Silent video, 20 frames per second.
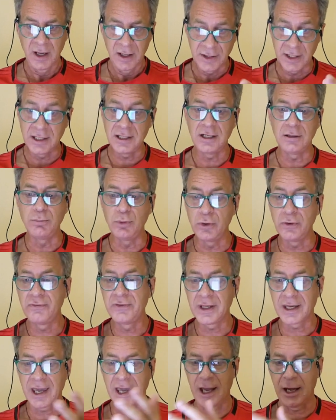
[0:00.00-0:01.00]
Then he'd move
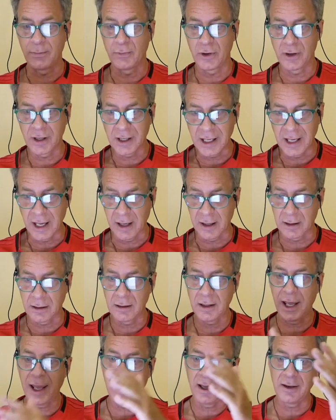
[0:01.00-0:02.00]
the camera
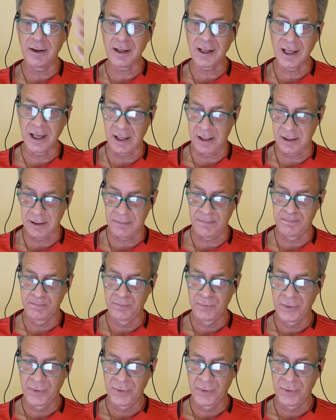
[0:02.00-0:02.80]
again and again.